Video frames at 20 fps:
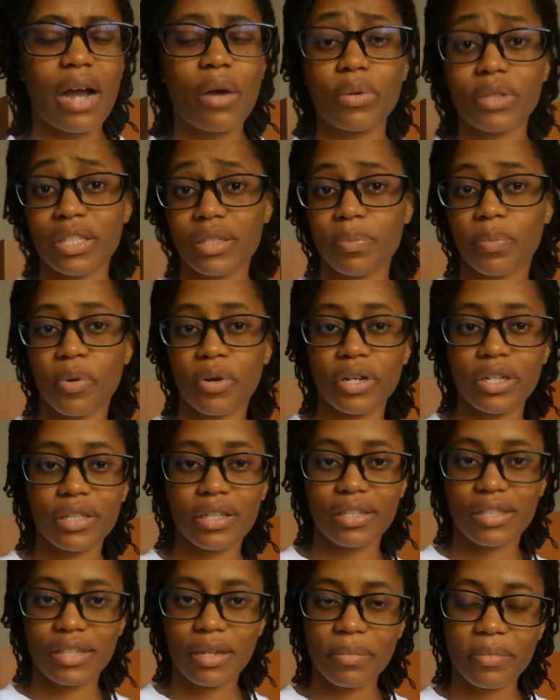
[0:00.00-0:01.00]
Sport
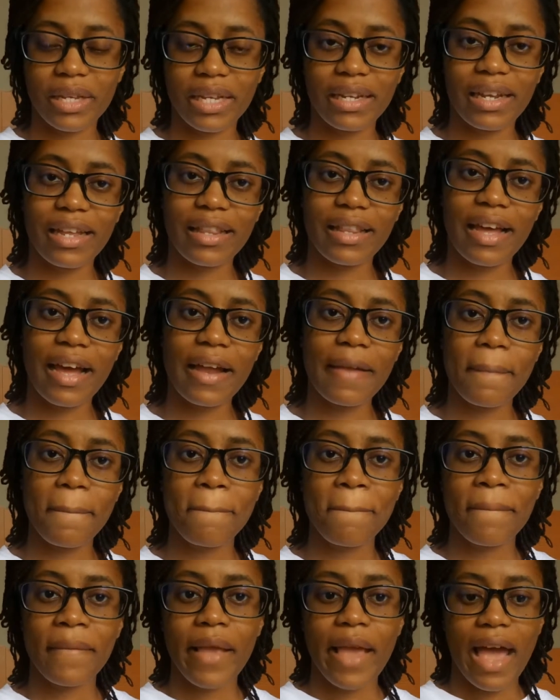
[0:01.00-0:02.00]
or something like that,
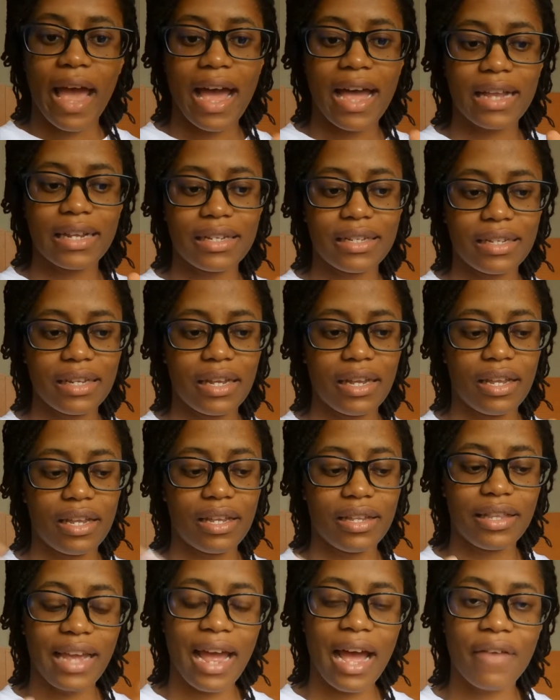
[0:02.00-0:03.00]
and
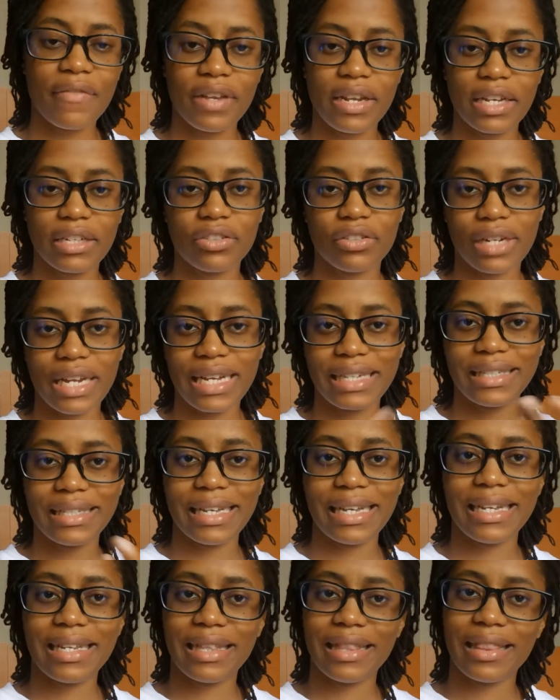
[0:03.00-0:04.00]
they have electrolytes
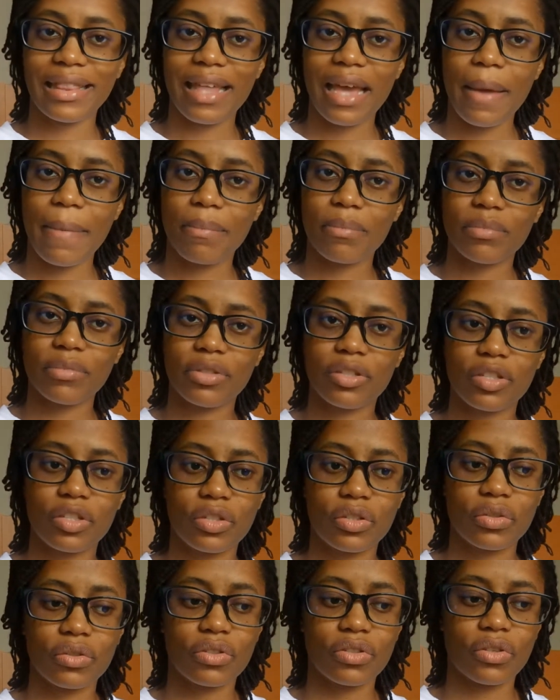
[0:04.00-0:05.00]
in them,
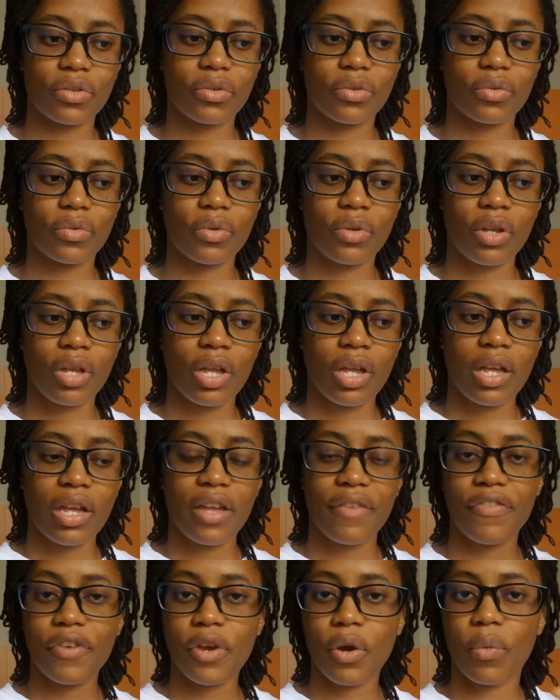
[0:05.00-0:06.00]
so
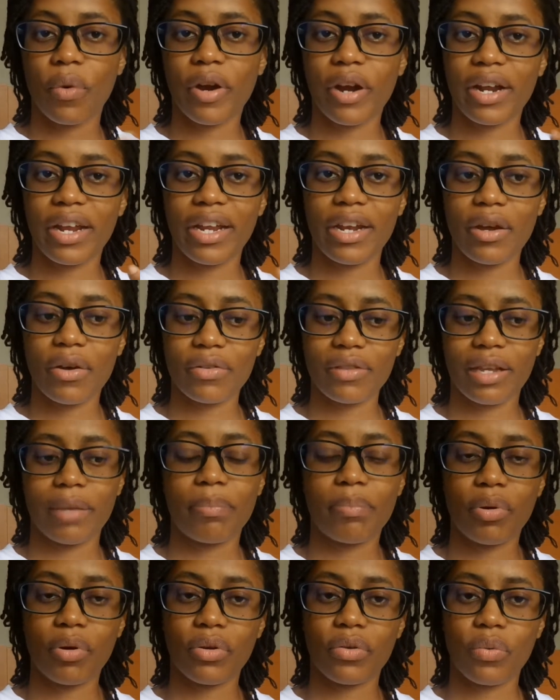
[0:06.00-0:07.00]
if you're working out they
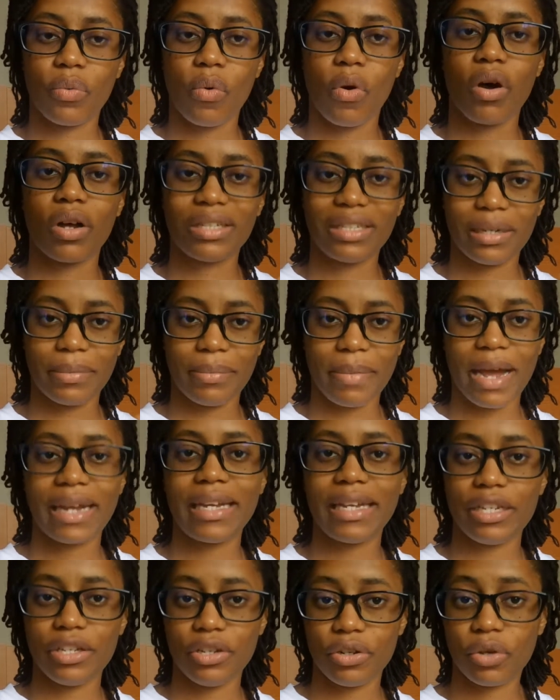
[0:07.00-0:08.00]
put water back
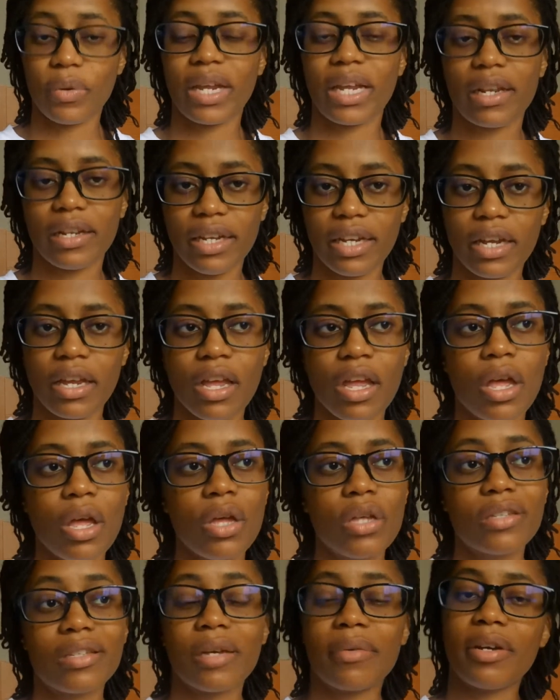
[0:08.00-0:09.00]
in you quickly.
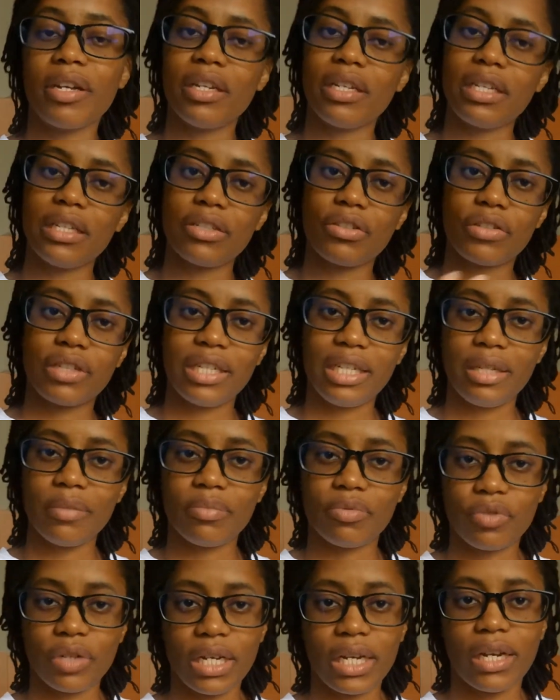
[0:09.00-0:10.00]
So I'm going to keep
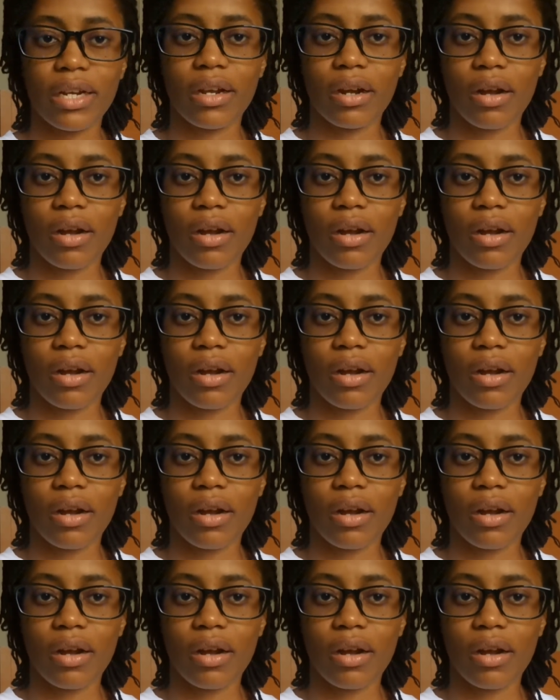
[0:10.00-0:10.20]
drinking a